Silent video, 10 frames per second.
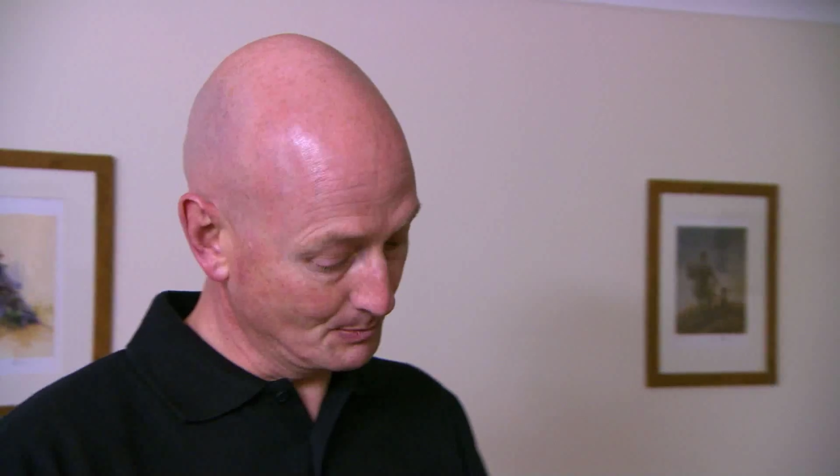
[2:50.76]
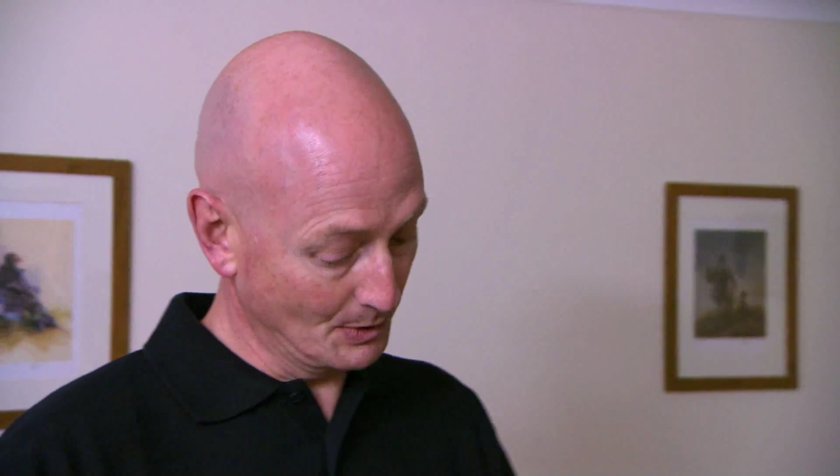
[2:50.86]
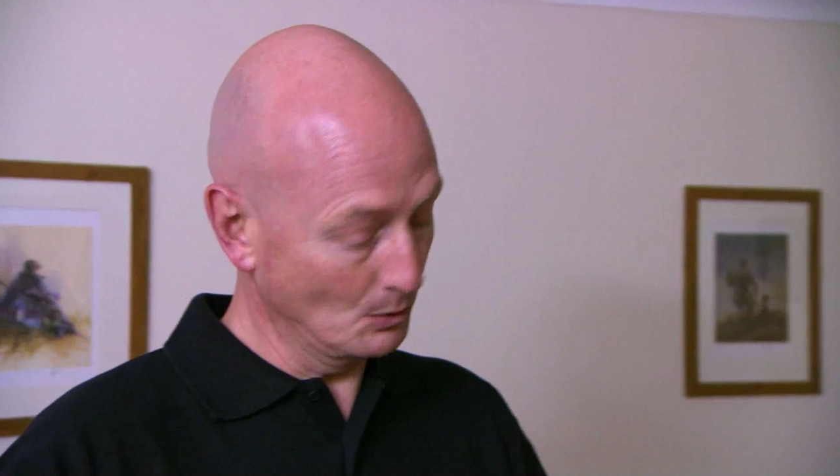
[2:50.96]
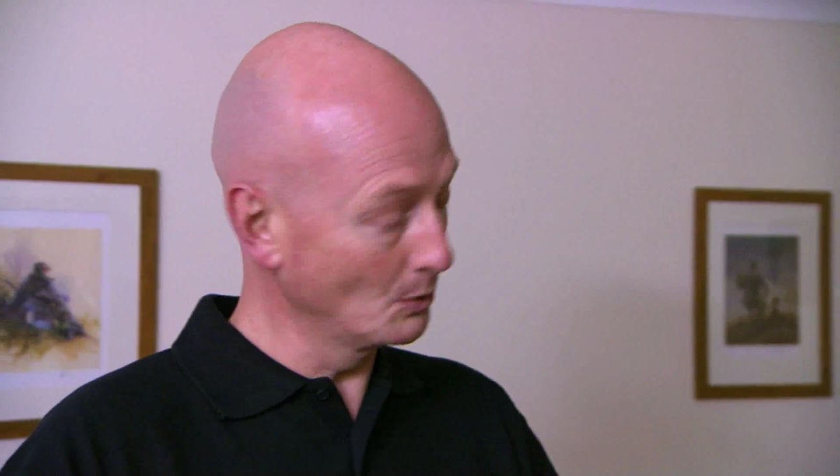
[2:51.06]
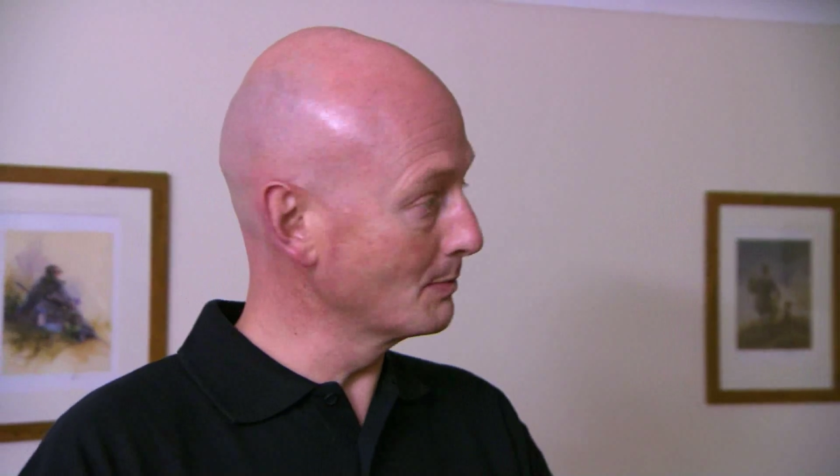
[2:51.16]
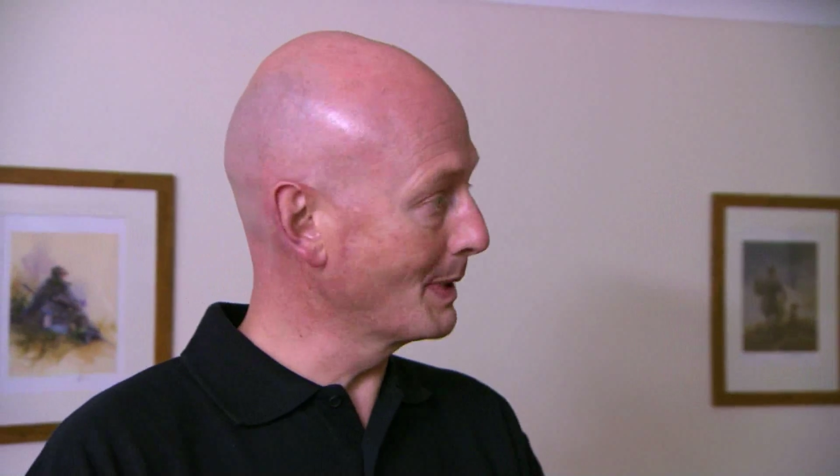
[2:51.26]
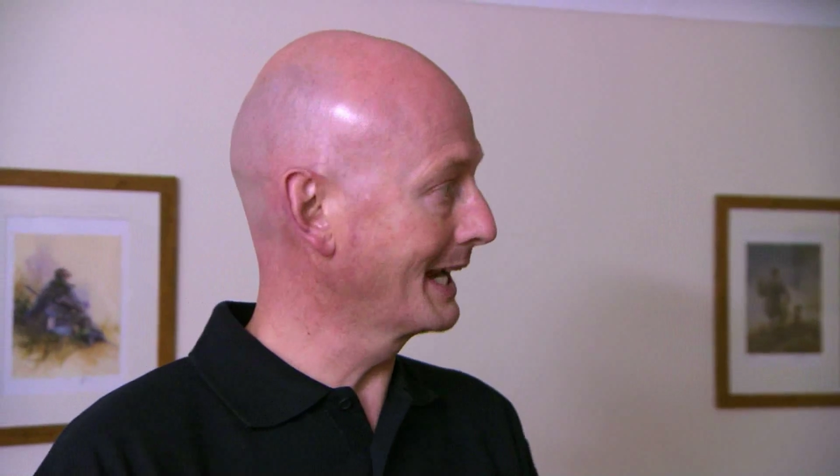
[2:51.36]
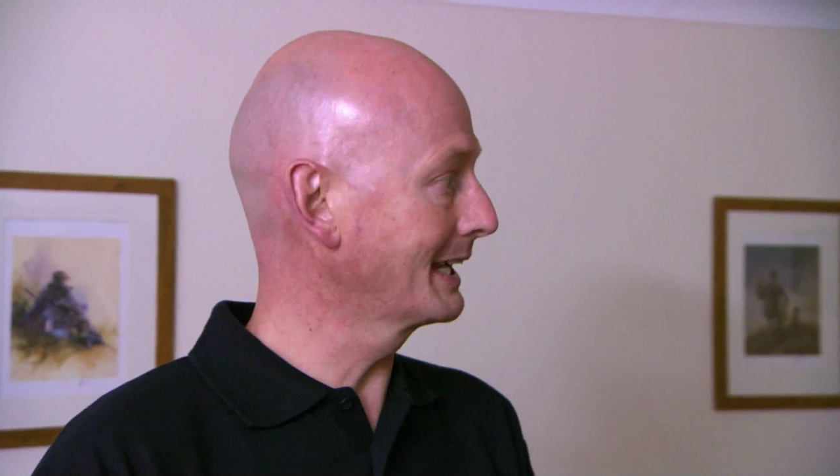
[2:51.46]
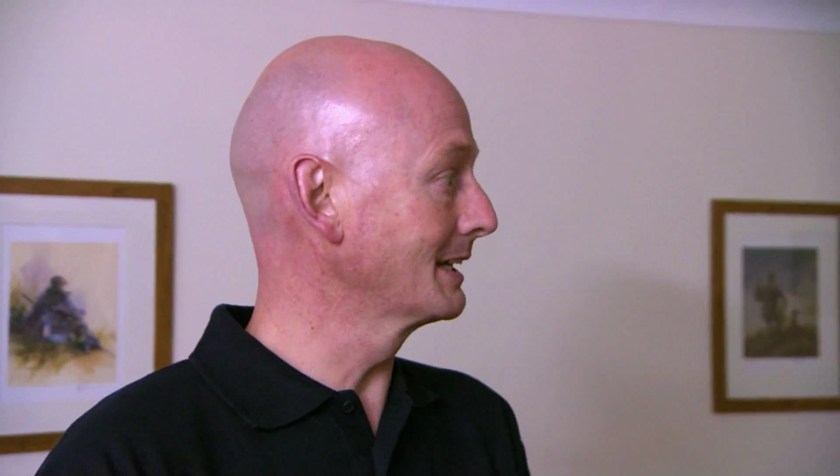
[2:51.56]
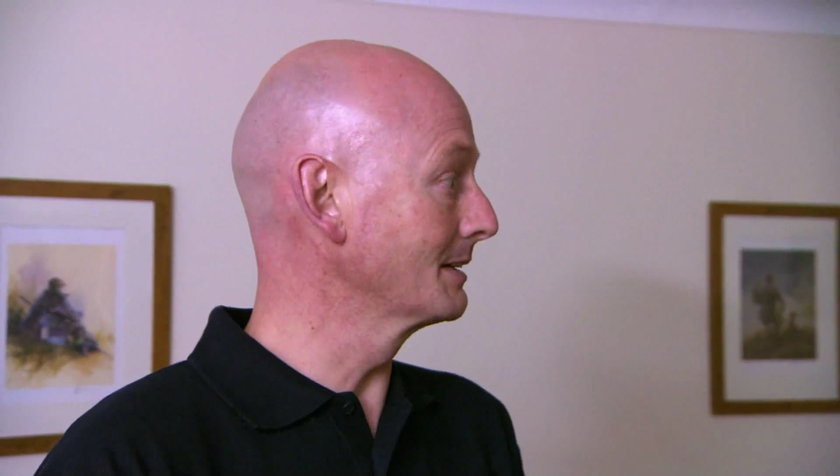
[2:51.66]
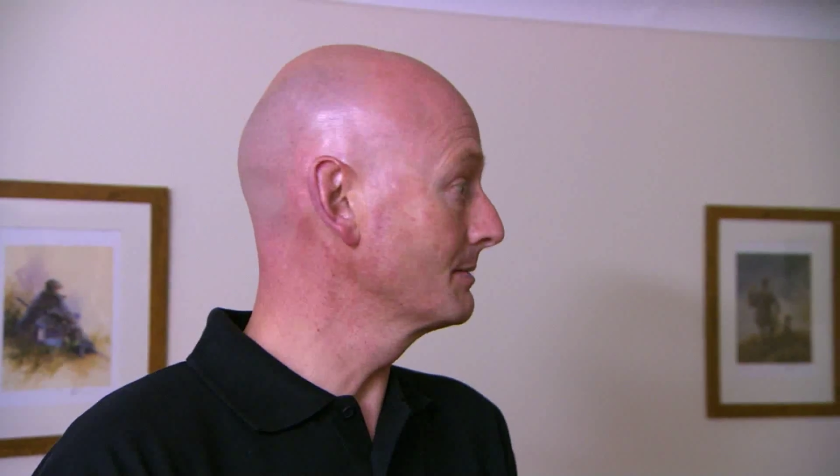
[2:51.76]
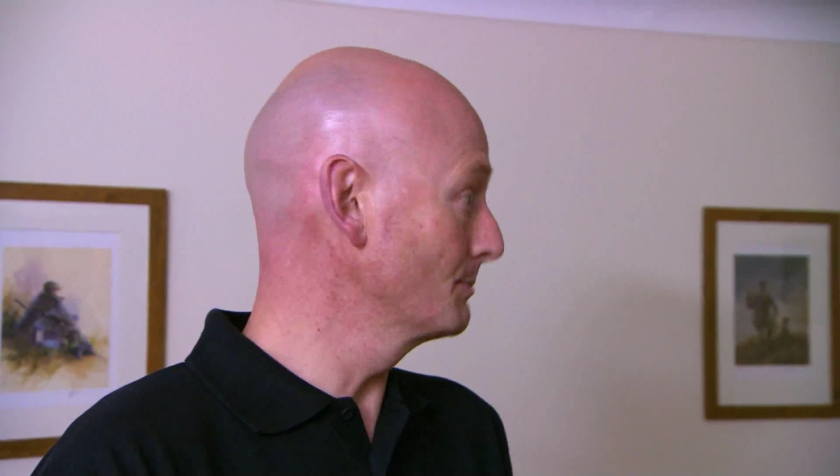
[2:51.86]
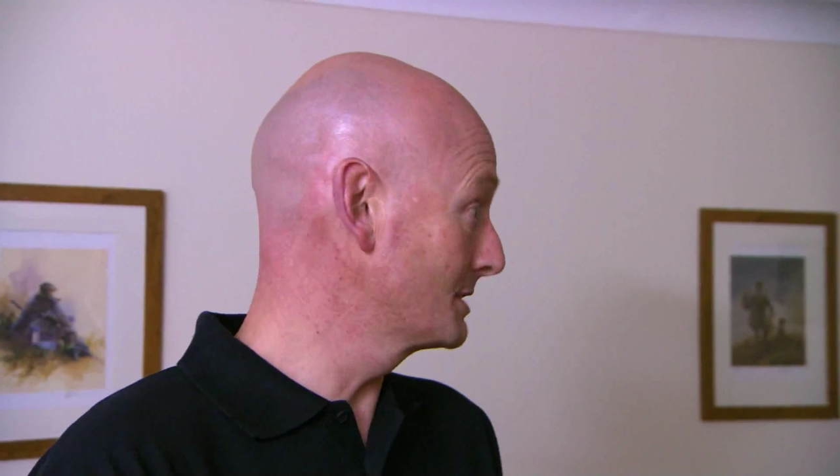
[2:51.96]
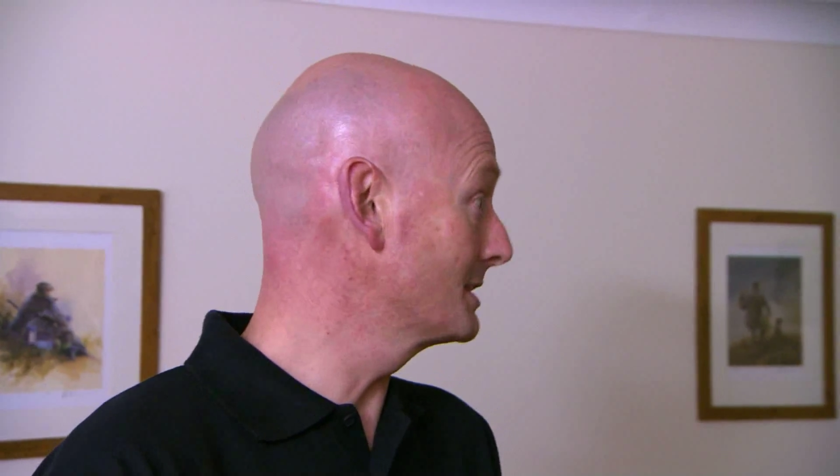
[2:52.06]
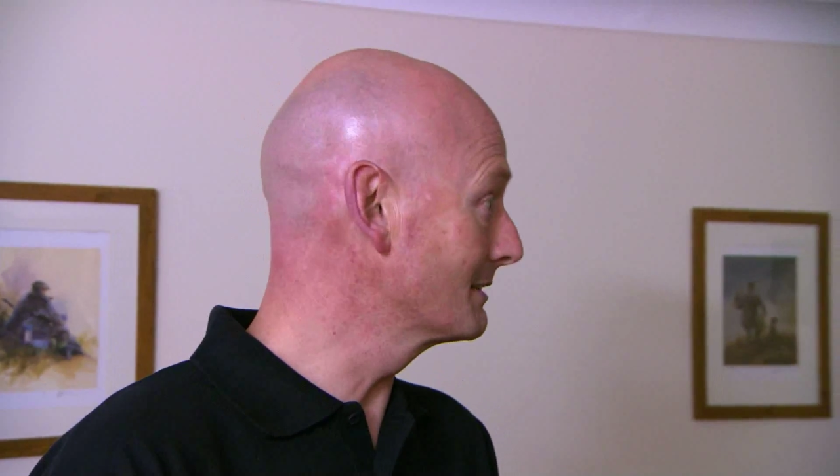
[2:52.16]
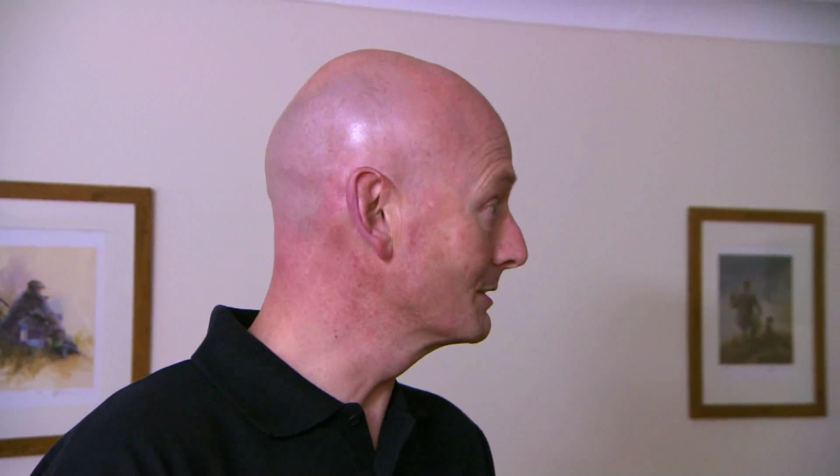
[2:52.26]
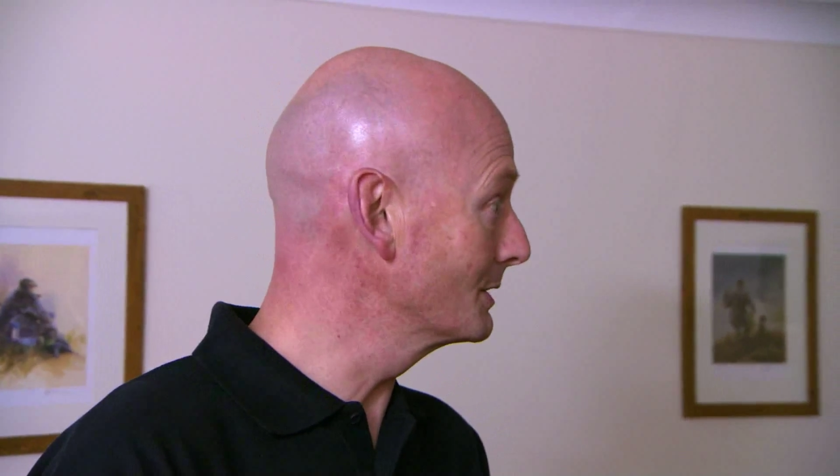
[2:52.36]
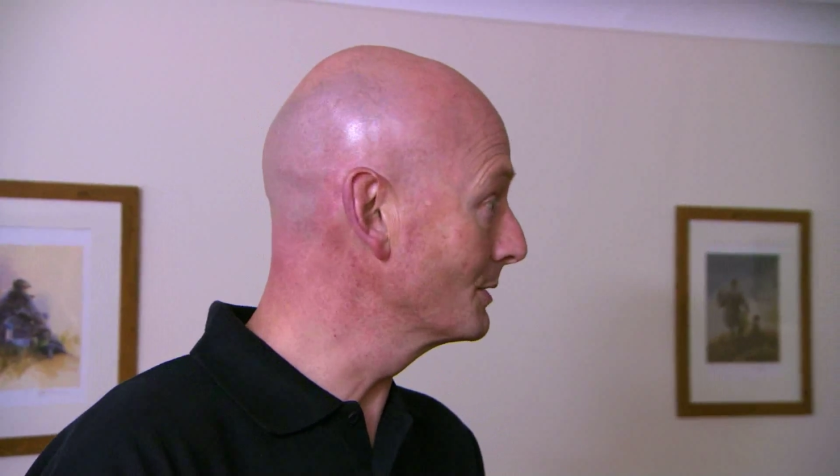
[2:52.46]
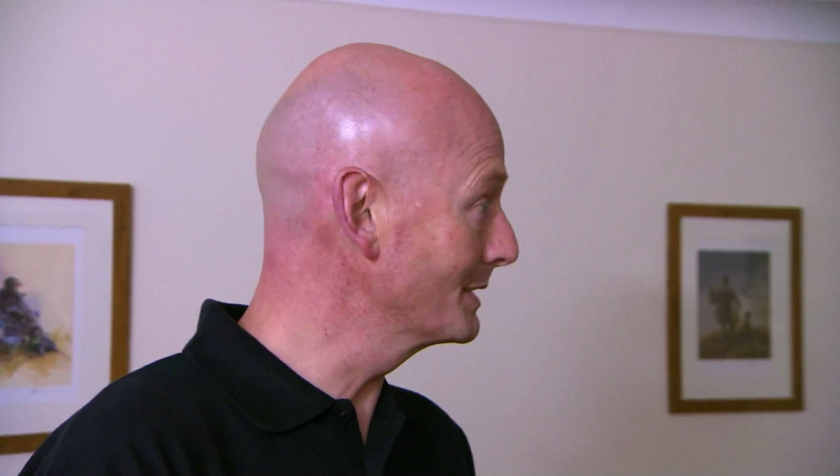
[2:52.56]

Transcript: but all the packing material that